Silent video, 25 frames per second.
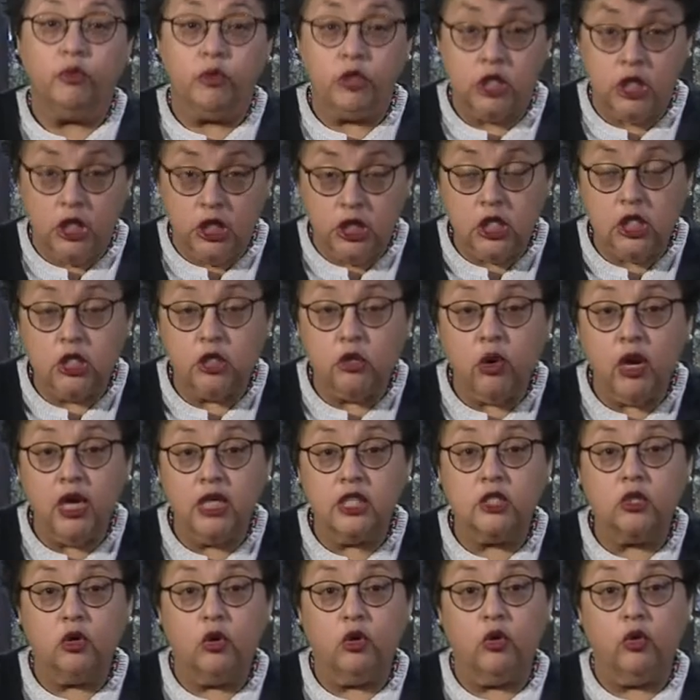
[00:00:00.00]
Jesus
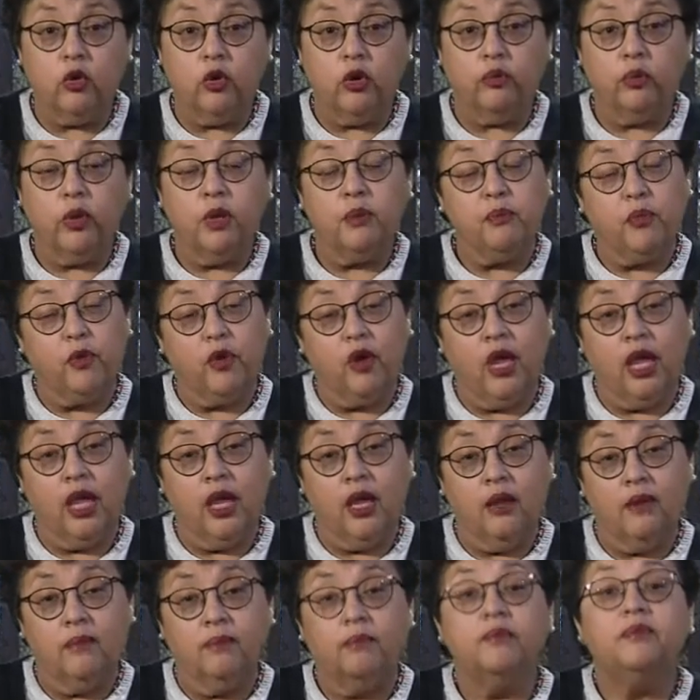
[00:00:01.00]
Christ our Lord, we pray.
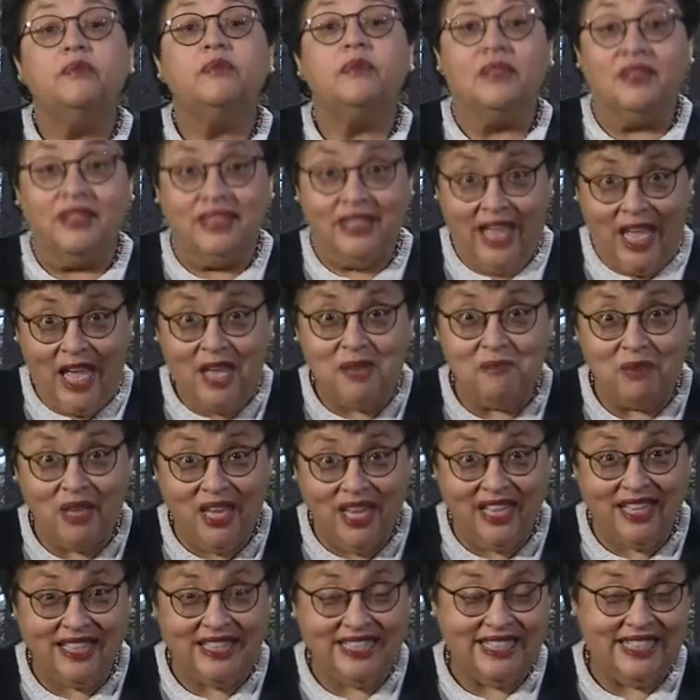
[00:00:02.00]

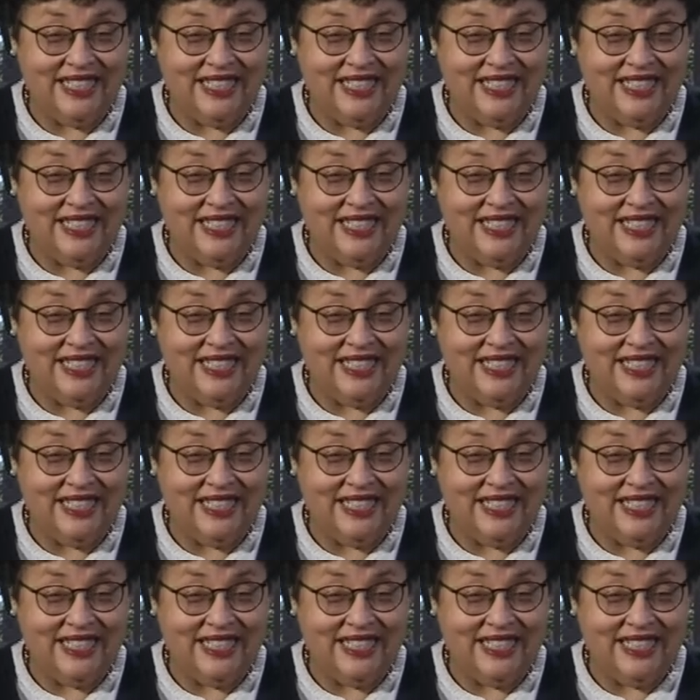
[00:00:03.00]
Amen.